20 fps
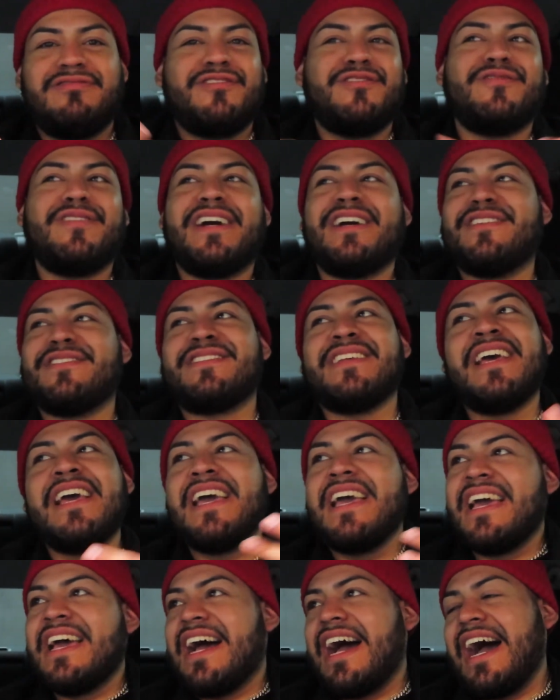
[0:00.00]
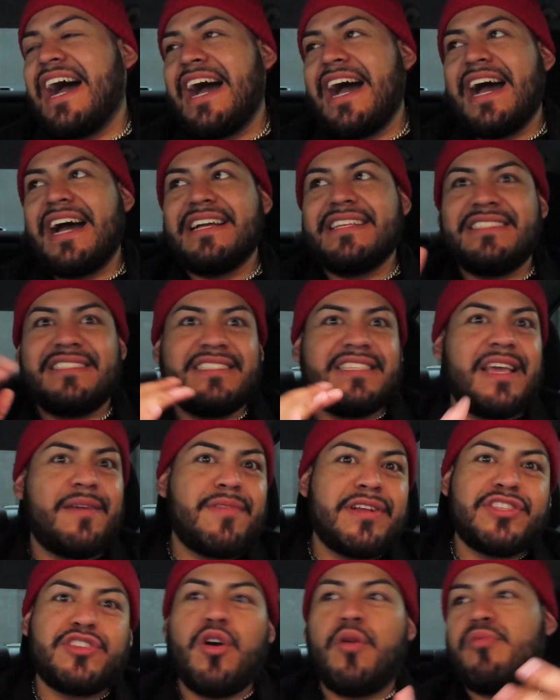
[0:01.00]
who else? Uh,
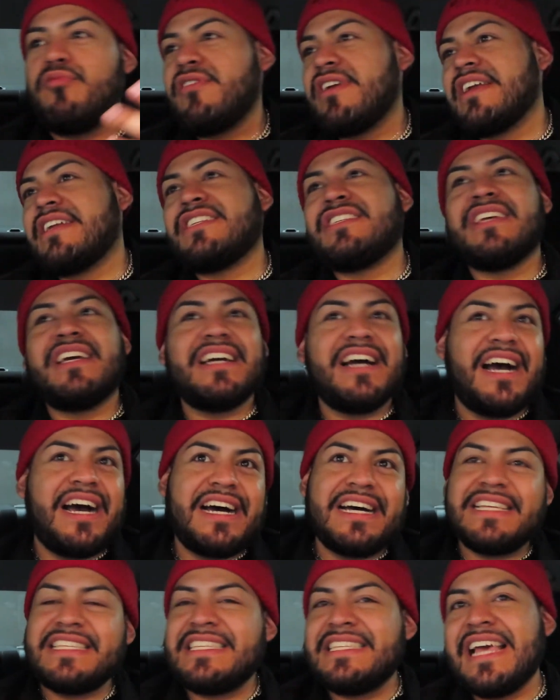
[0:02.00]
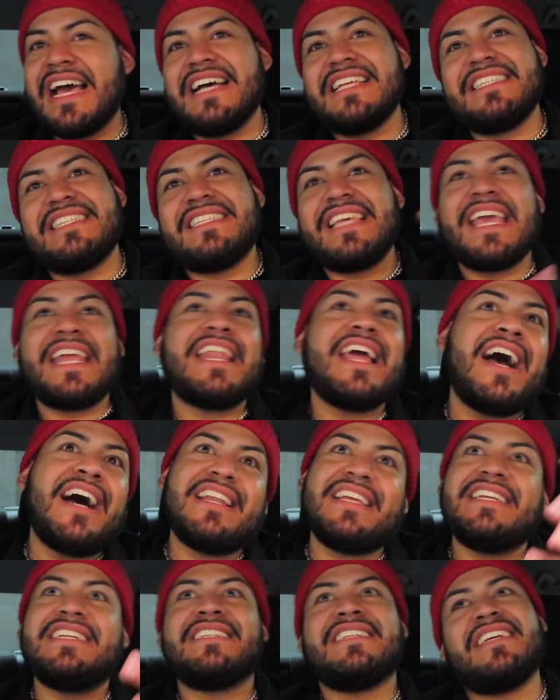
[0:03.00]
David Dobrik, uh, uh, Zane
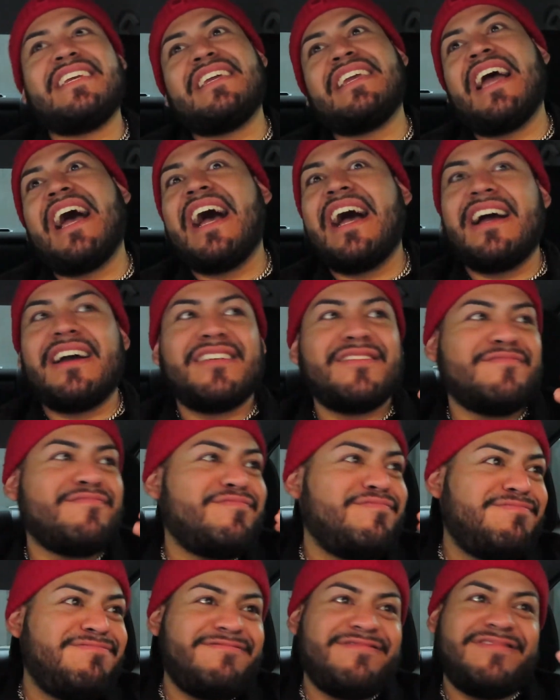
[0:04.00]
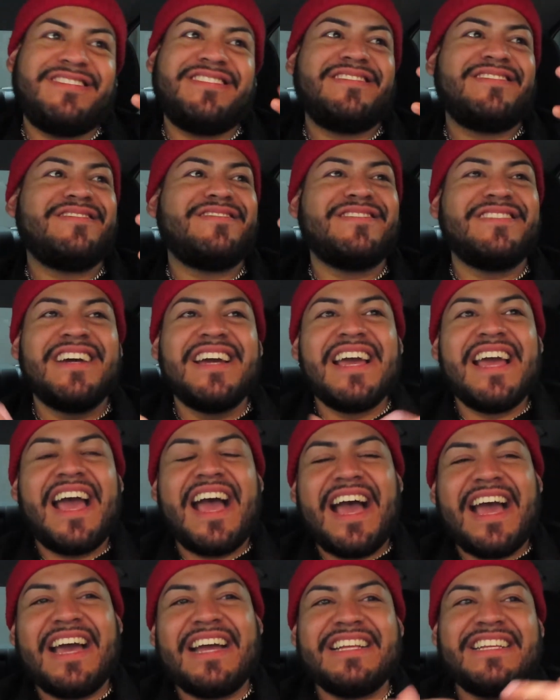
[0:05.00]
Hijazi, uh,
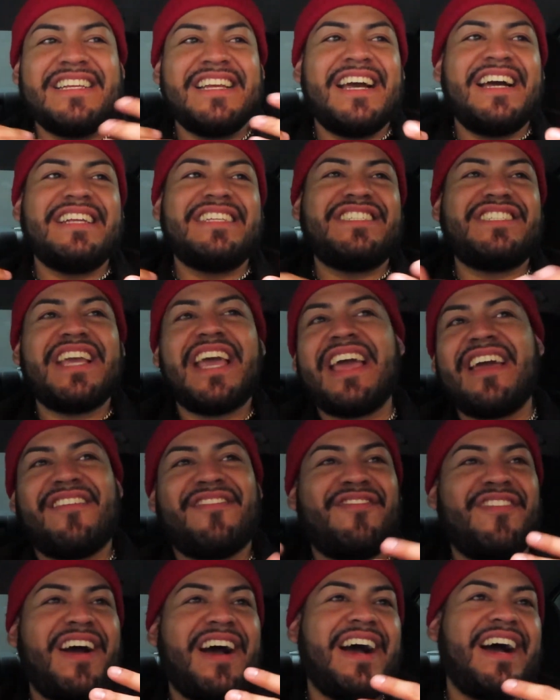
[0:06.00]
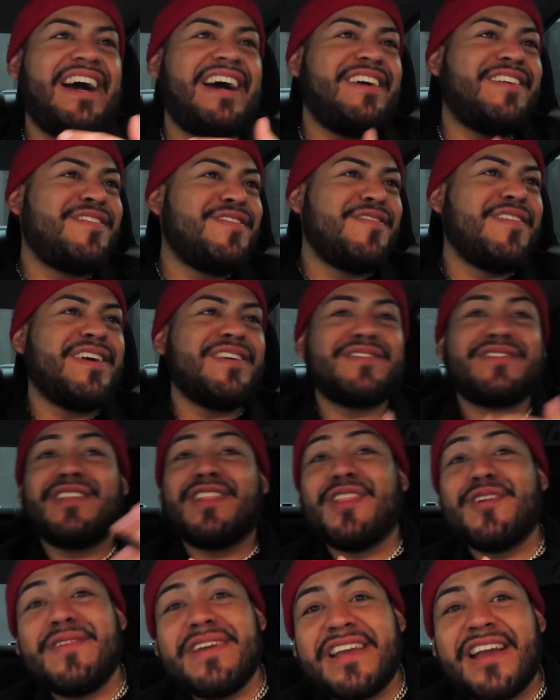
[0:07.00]
uh, Jeff, uh, who else?
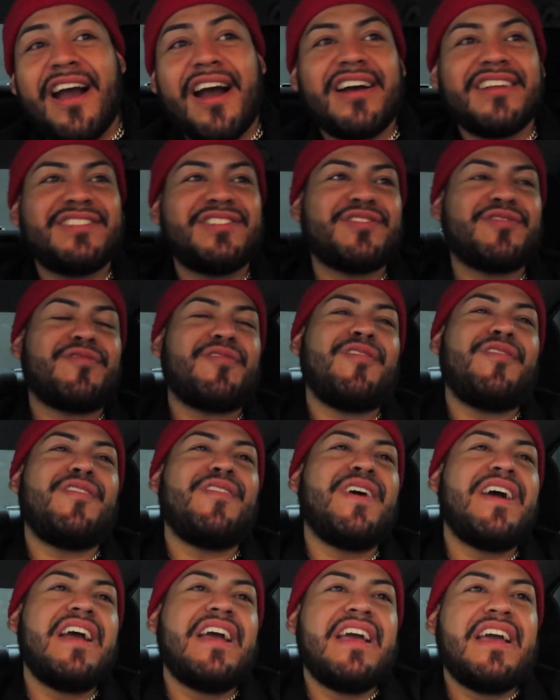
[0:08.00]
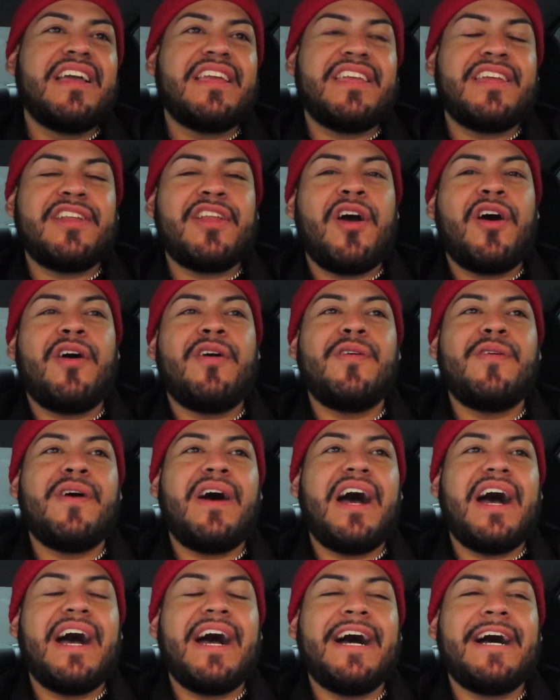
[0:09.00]
Louis Castro you know,
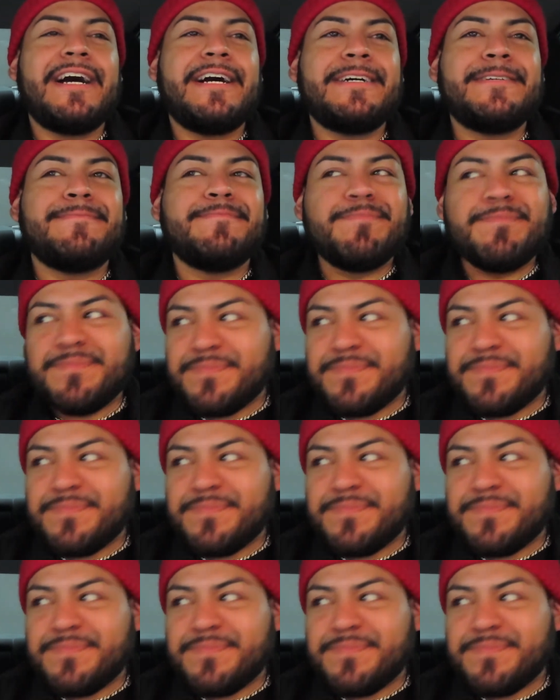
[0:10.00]
uh,